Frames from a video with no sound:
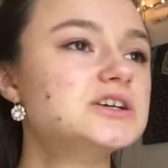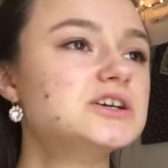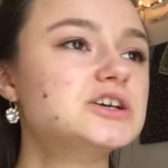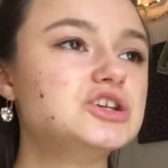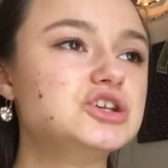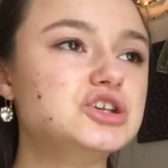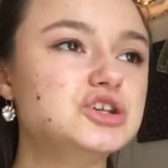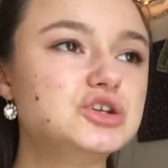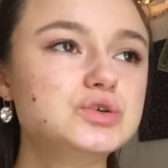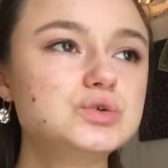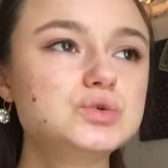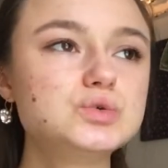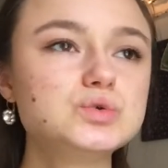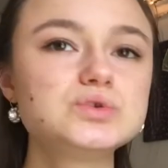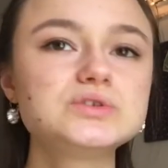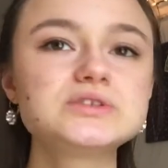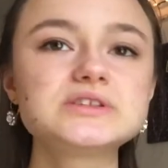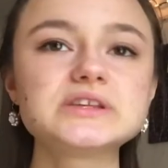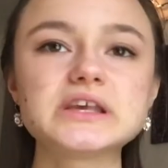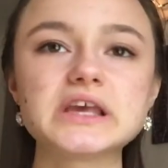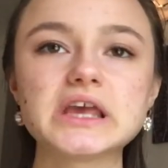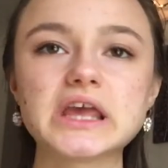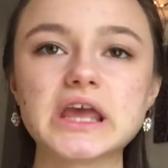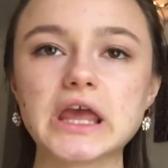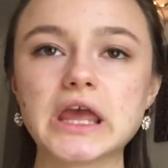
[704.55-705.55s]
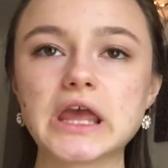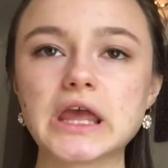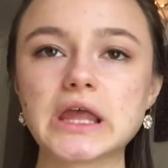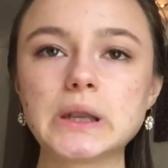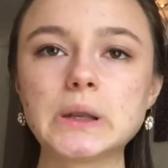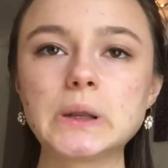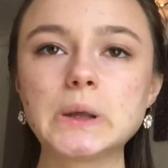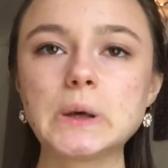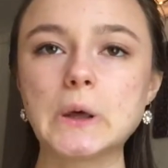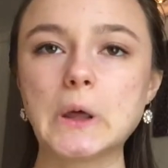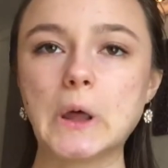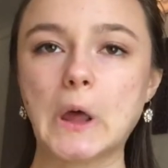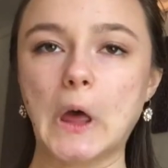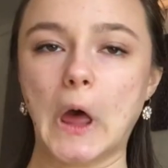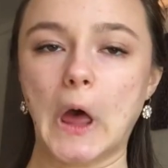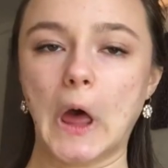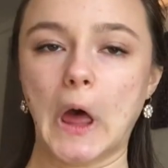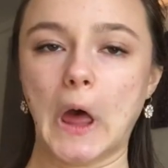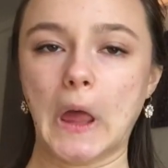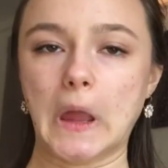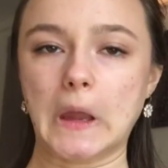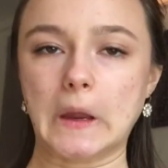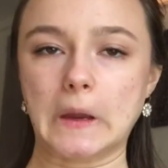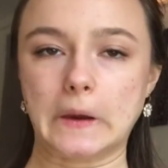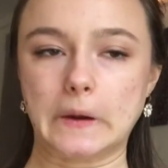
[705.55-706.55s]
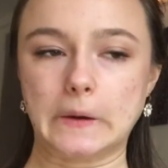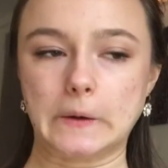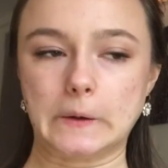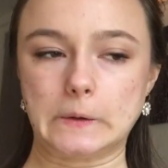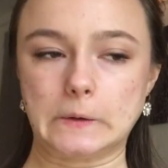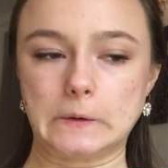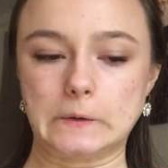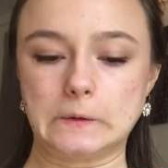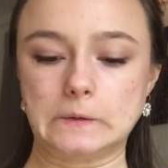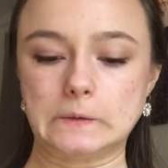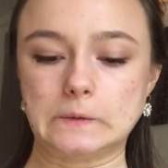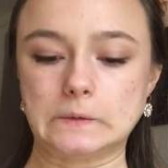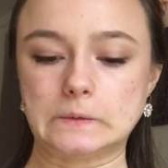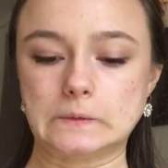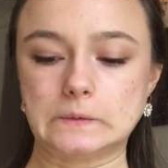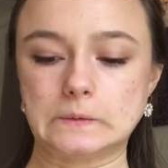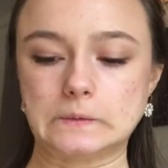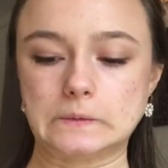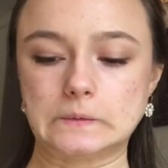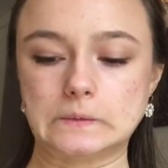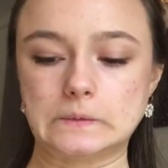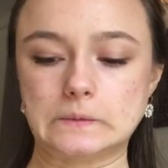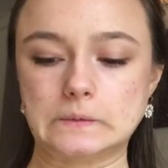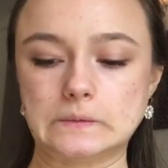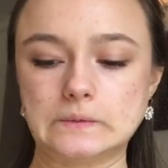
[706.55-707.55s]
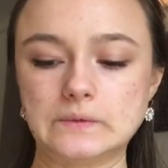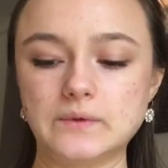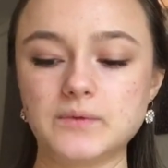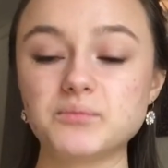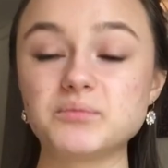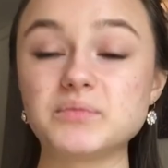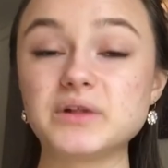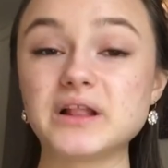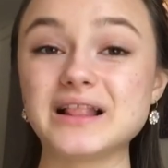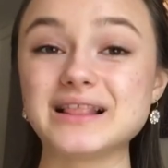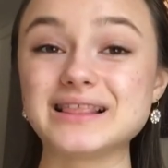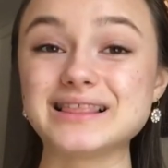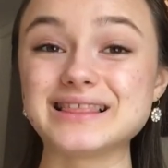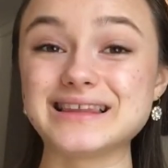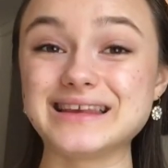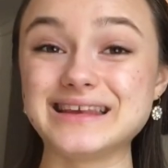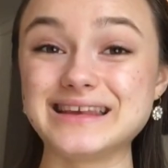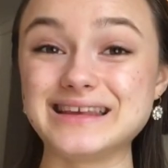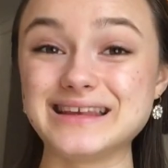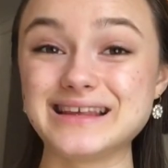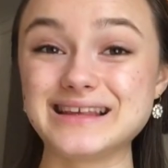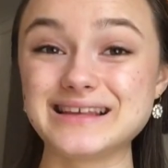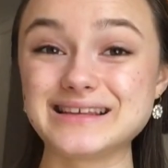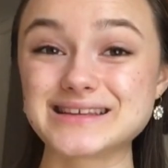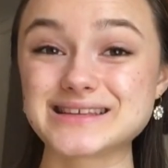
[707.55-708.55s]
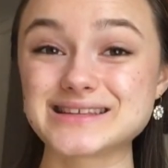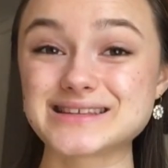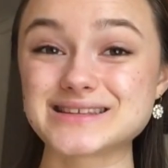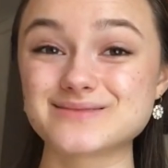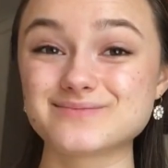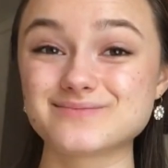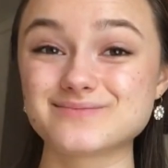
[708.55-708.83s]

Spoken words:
Use an iron. Please.